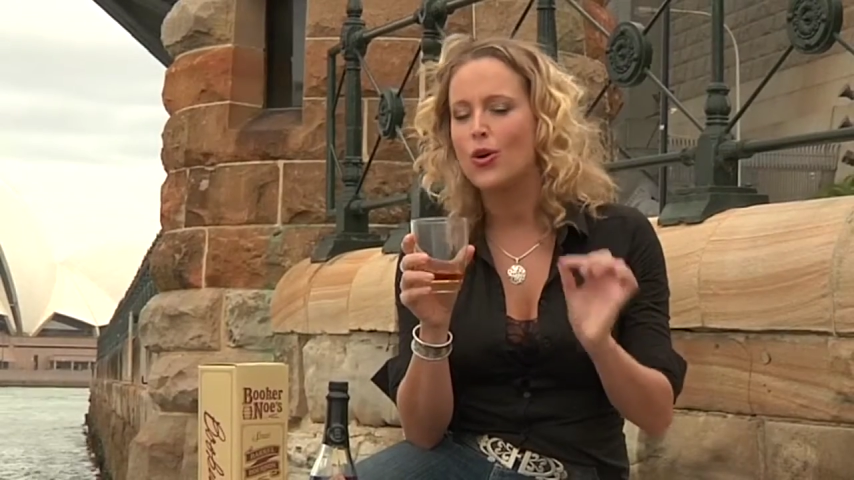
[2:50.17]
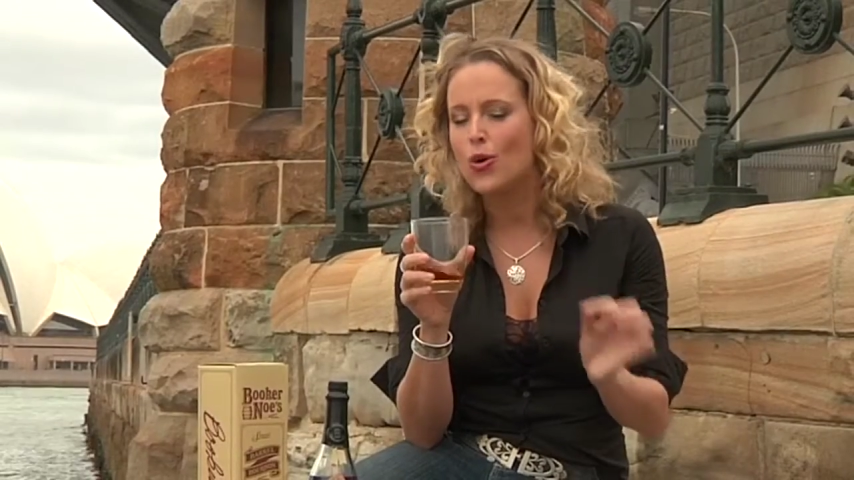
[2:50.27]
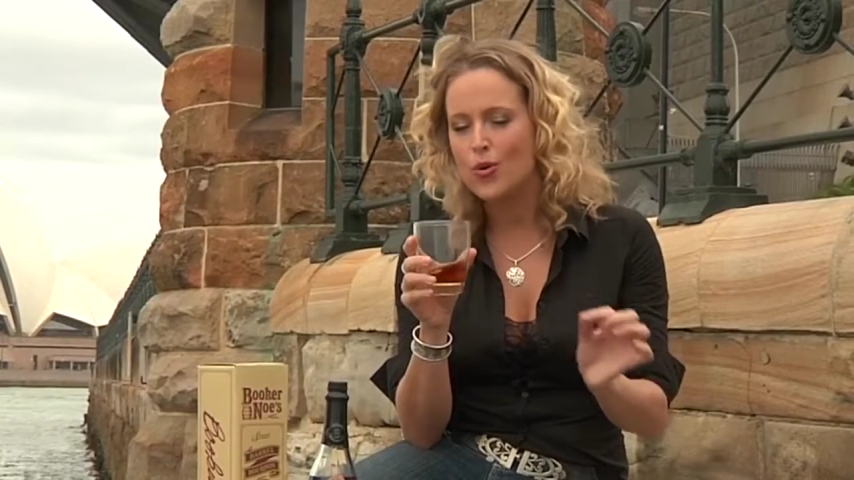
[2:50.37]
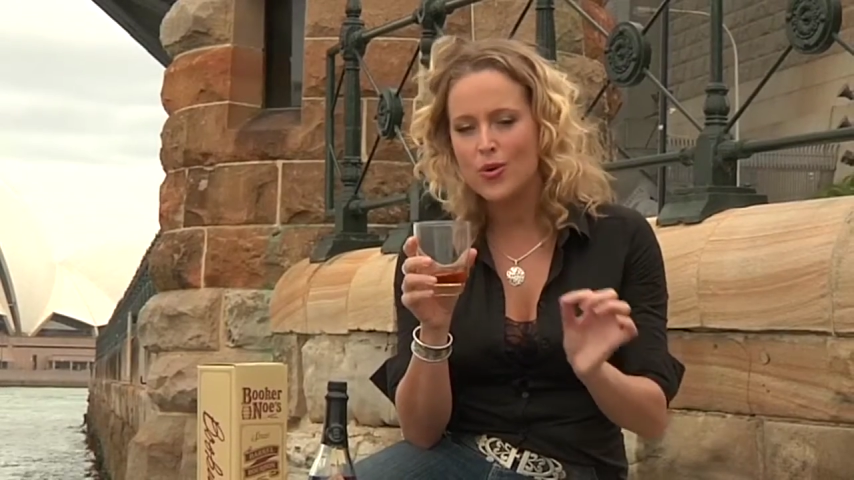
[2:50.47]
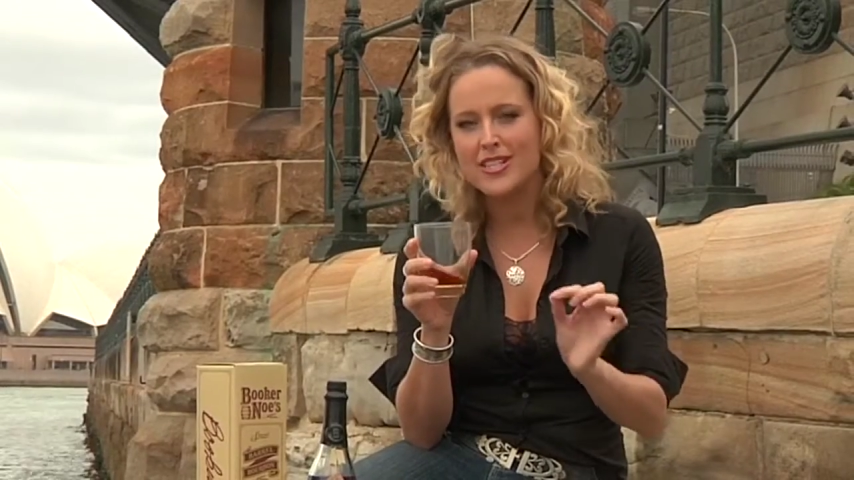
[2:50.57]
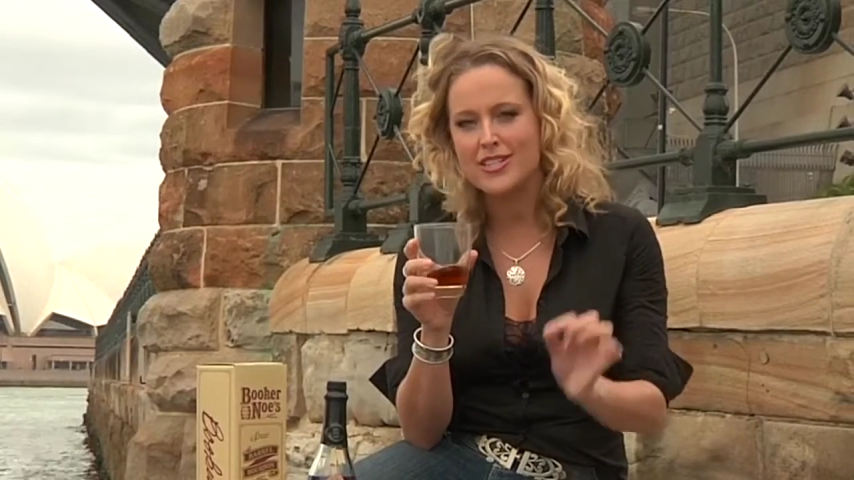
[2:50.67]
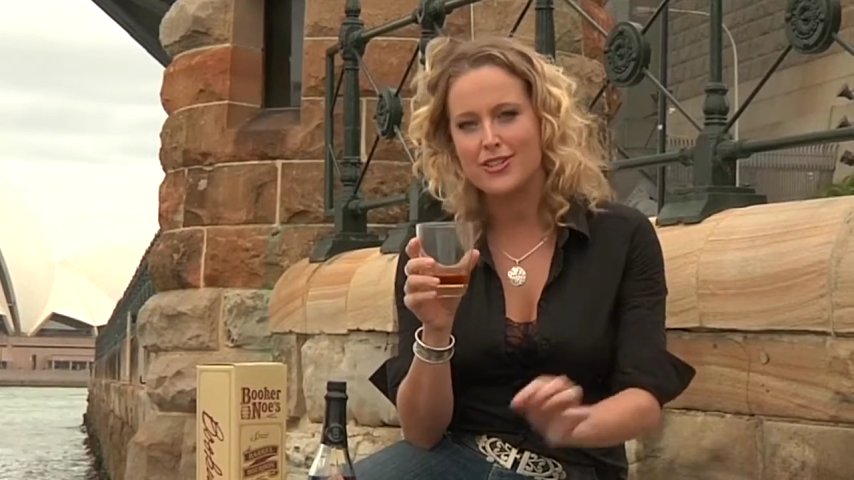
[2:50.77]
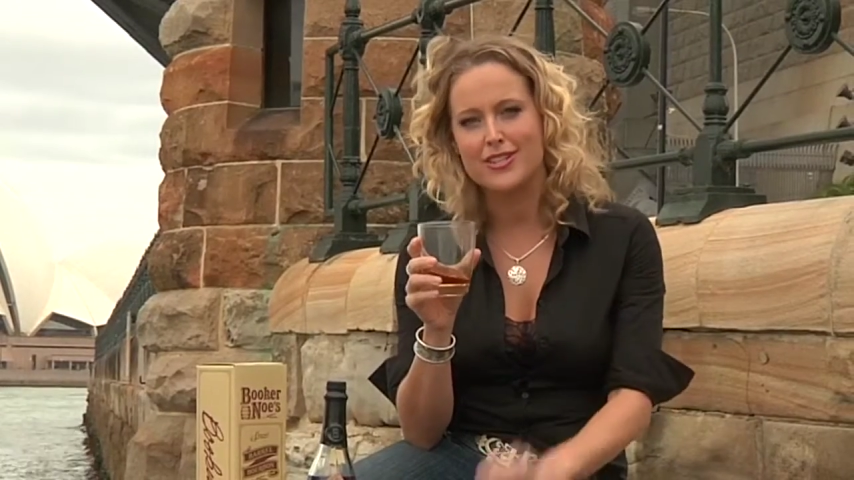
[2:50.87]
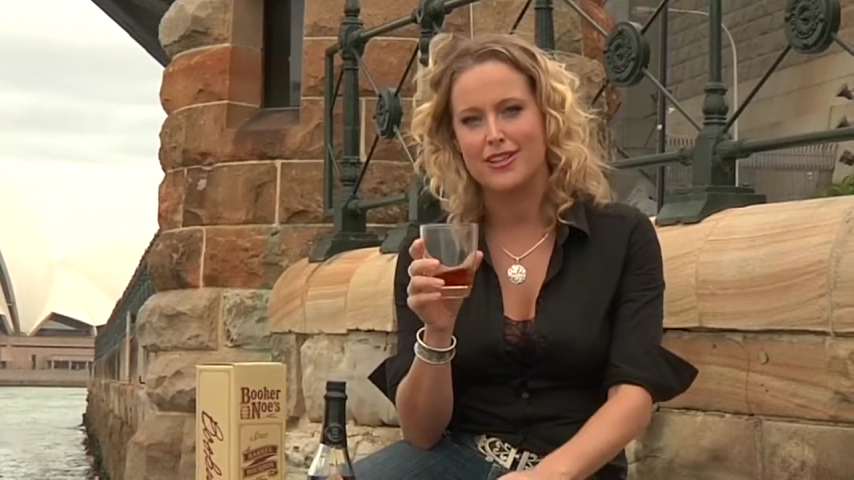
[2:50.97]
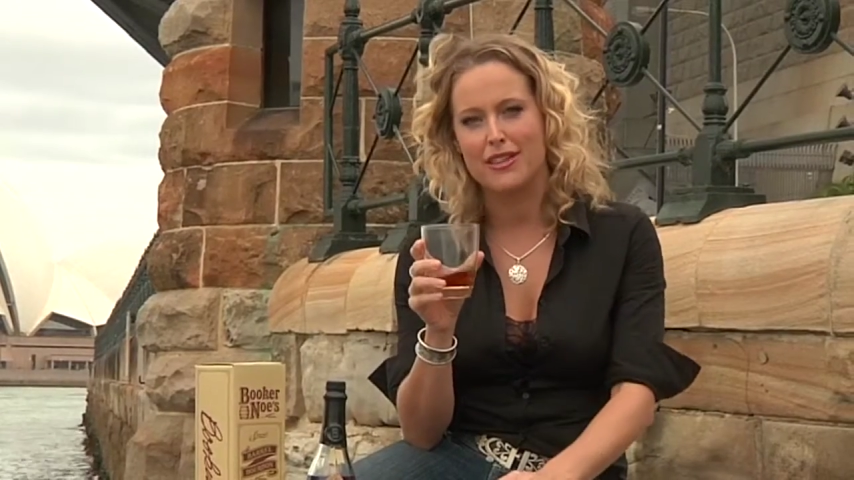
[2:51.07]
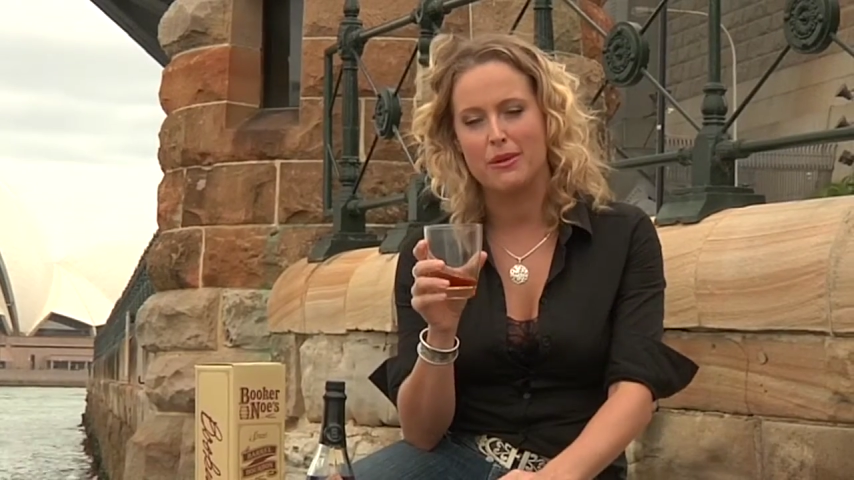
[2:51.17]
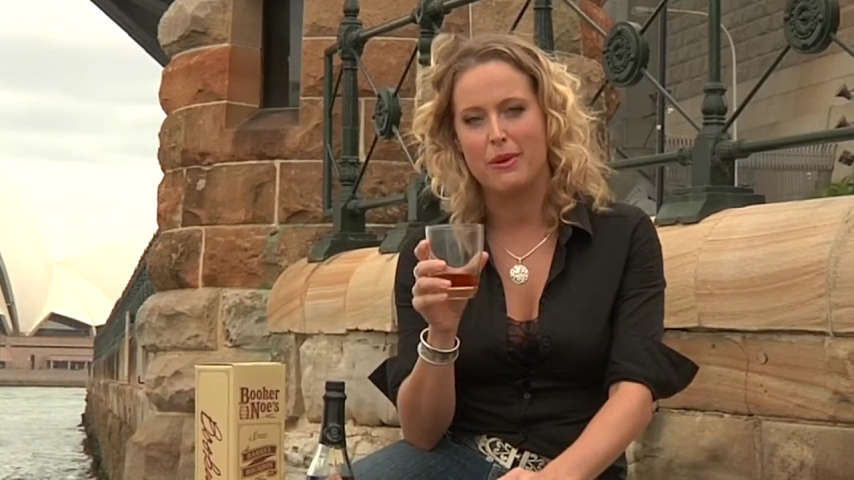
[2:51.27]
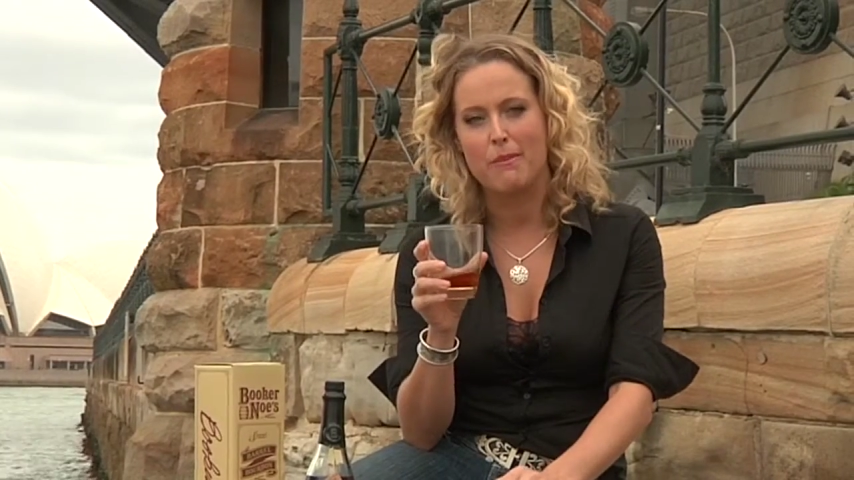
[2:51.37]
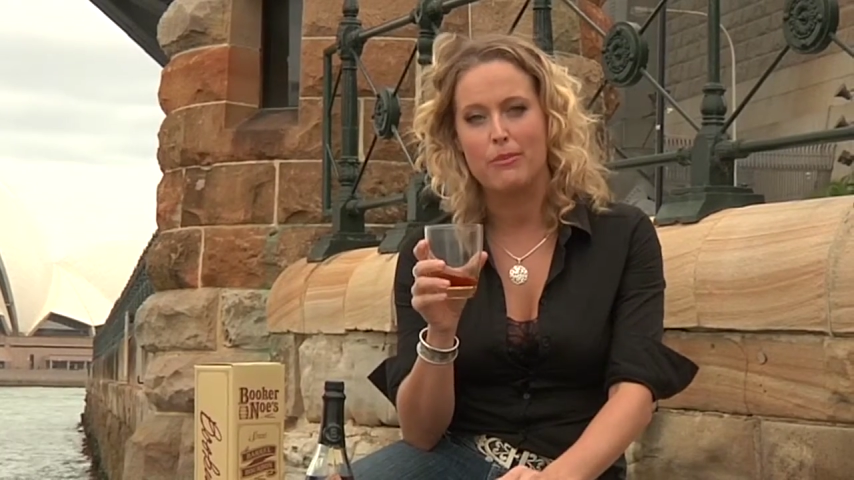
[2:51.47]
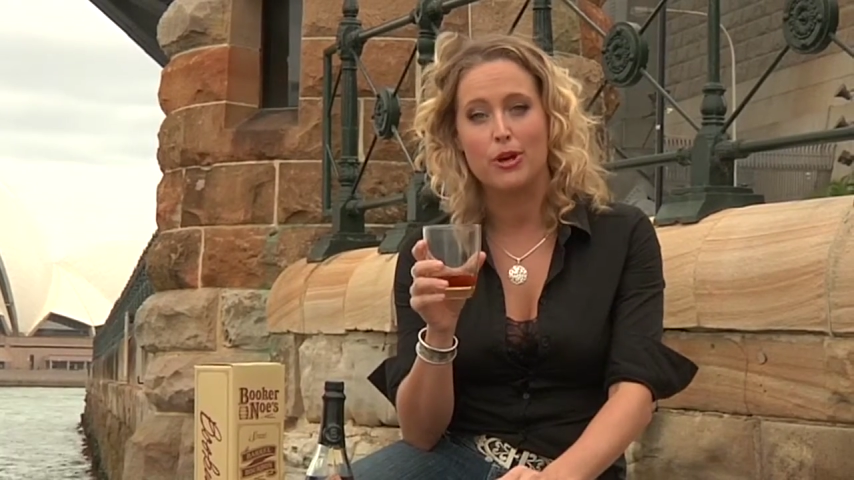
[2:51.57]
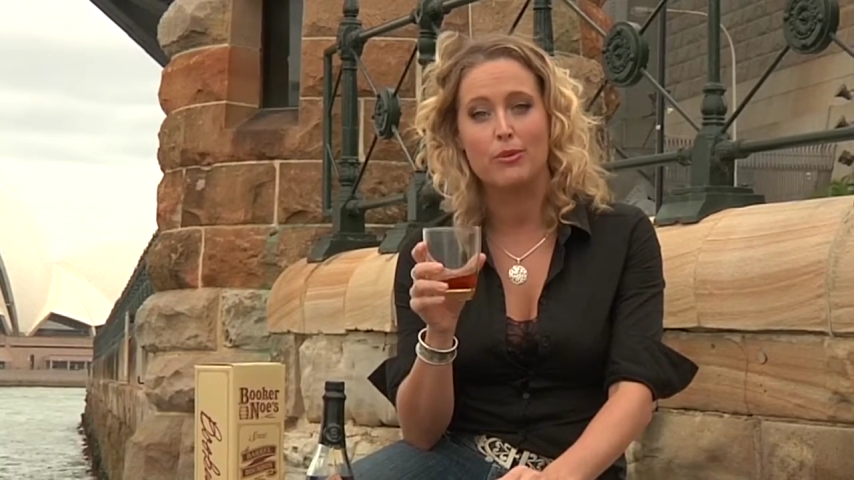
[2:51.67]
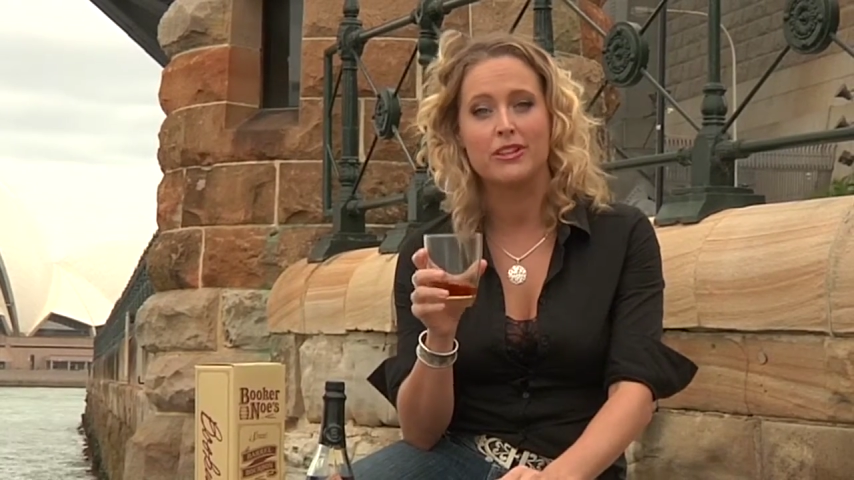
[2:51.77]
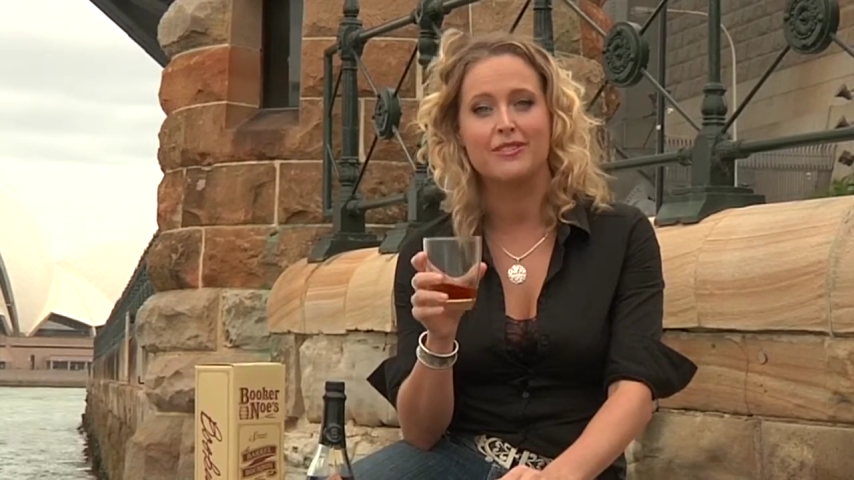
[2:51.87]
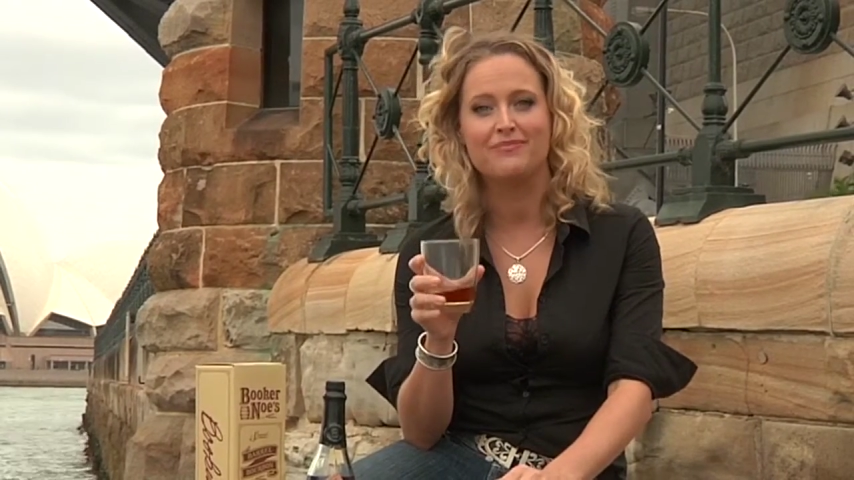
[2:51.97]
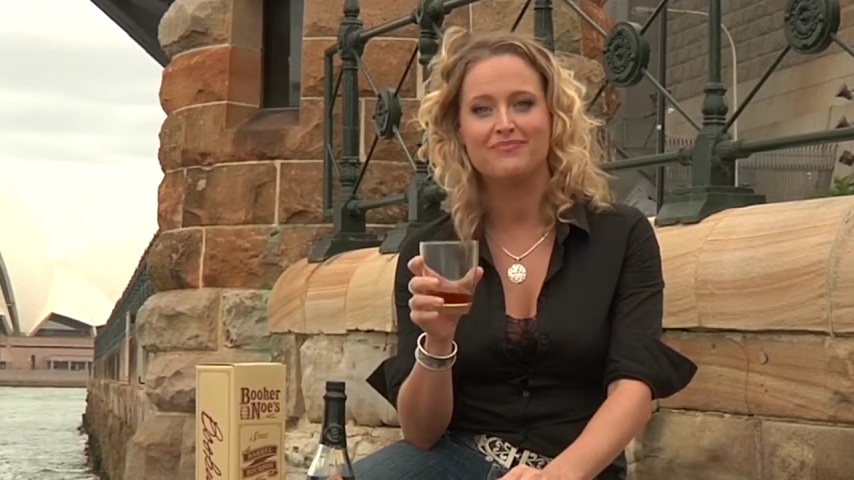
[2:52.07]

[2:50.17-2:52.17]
always used to think about bourbon